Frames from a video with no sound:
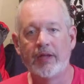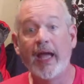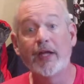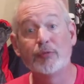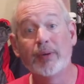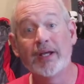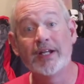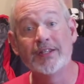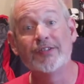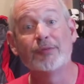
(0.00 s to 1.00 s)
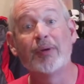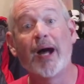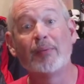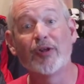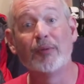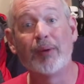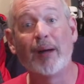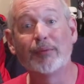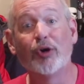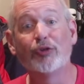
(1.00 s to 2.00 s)
Hey, it's Brandon. This is Pops on
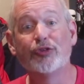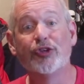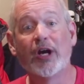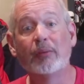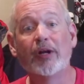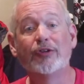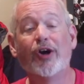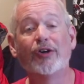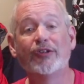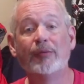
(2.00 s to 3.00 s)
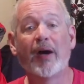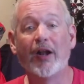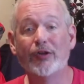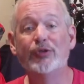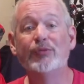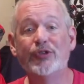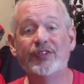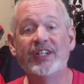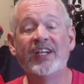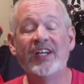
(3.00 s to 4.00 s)
Pop Culture. I want to talk to you about a new
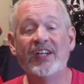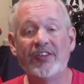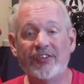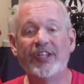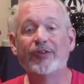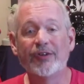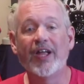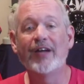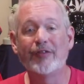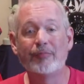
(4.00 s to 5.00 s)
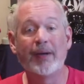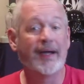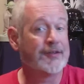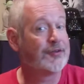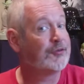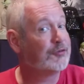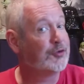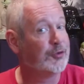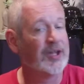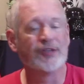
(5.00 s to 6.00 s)
movie, Secret Life of Pets
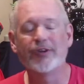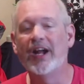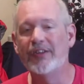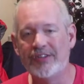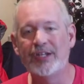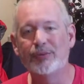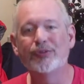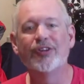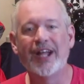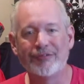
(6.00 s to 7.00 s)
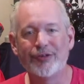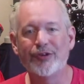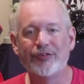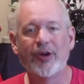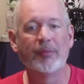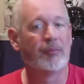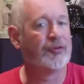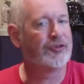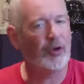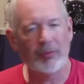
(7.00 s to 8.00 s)
2. That's right, a sequel to that first film that
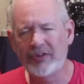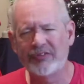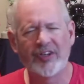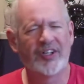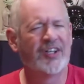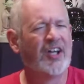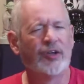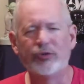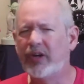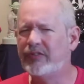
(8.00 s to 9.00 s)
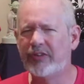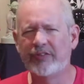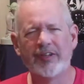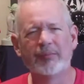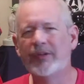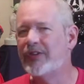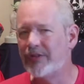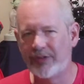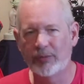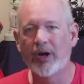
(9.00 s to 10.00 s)
was so much fun, great for families,
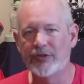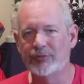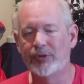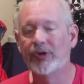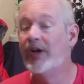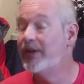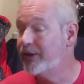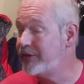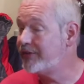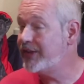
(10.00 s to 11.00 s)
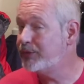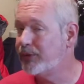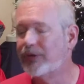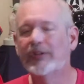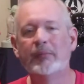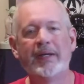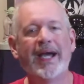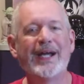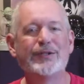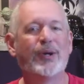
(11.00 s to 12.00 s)
and rewatchable. There's a sequel. Let me
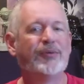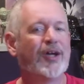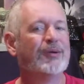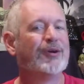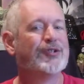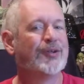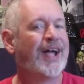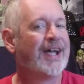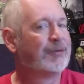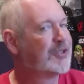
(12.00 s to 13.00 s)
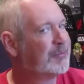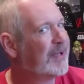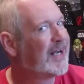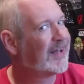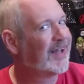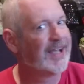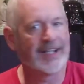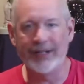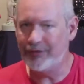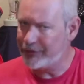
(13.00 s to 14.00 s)
catch you up, tell you what you like, what you may not
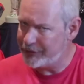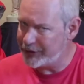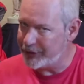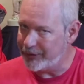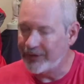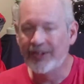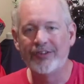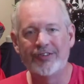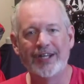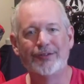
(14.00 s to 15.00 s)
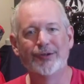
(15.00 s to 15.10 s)
like, and if it's for you. Stay